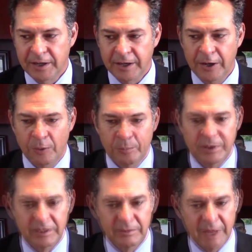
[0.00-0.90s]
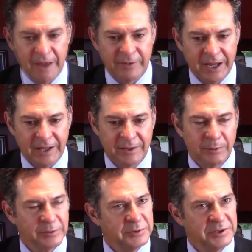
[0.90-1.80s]
helped me navigate
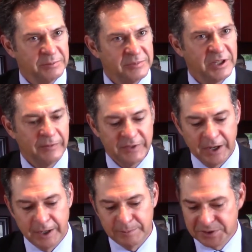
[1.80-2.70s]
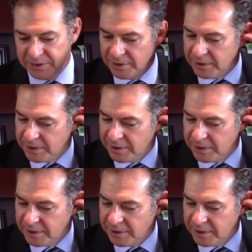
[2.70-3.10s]
through some tough times.